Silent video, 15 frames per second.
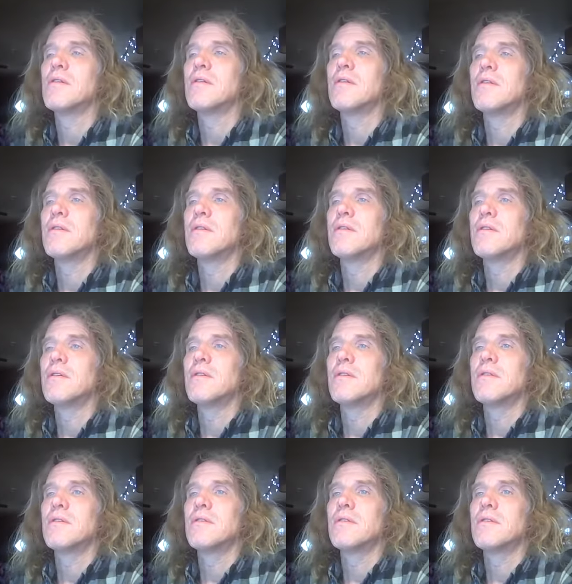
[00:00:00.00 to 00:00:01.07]

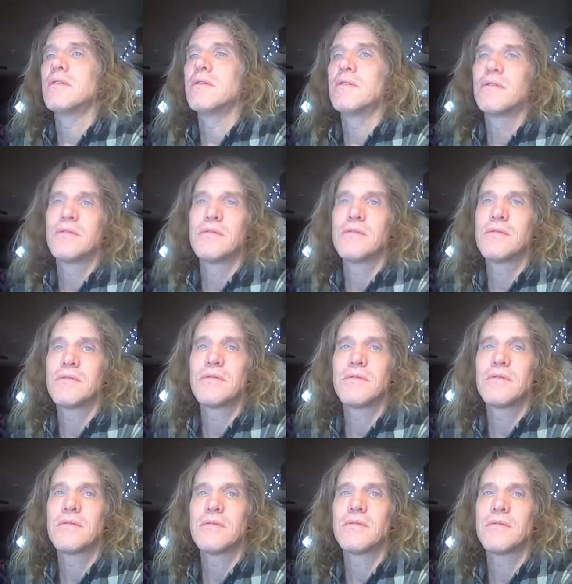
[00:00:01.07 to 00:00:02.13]

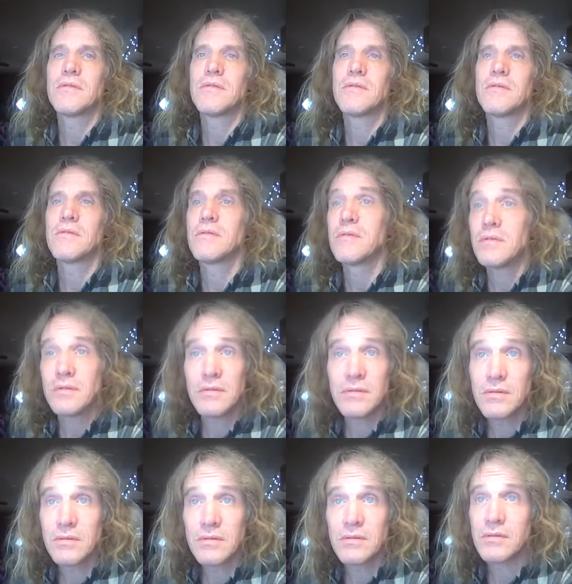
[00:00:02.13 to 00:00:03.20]

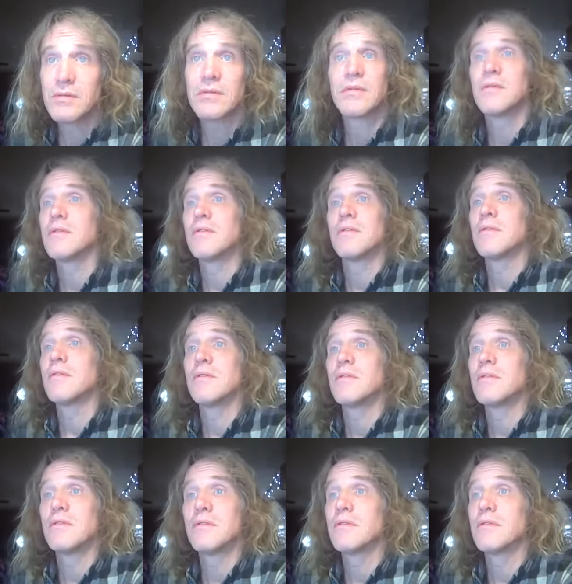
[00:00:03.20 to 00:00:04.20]
[no speech]